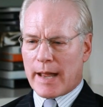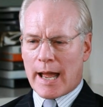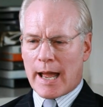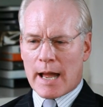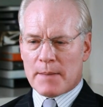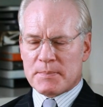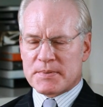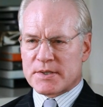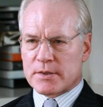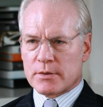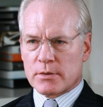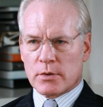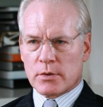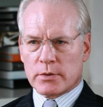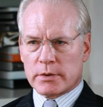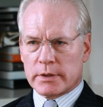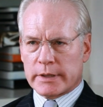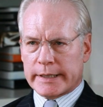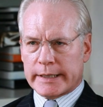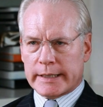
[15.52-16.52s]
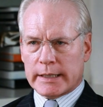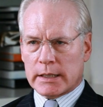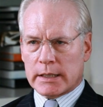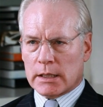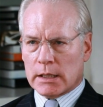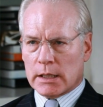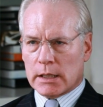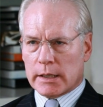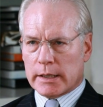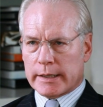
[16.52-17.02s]
absolutely
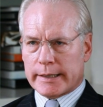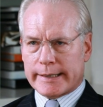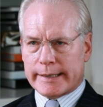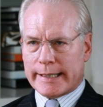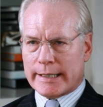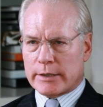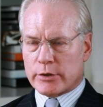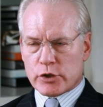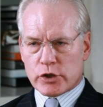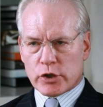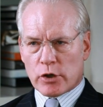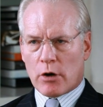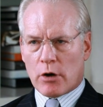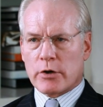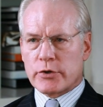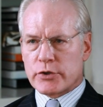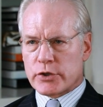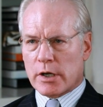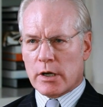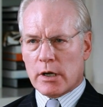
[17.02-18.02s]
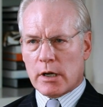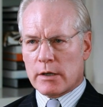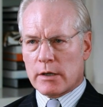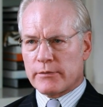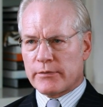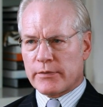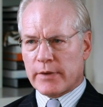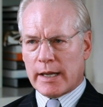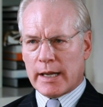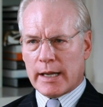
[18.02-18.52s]
in charge
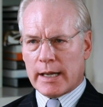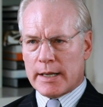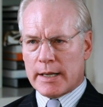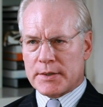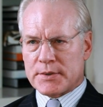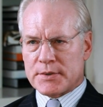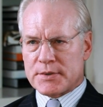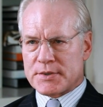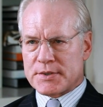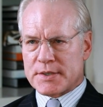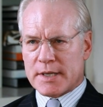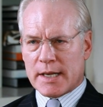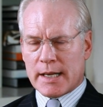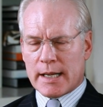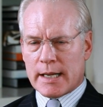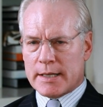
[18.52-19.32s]
of and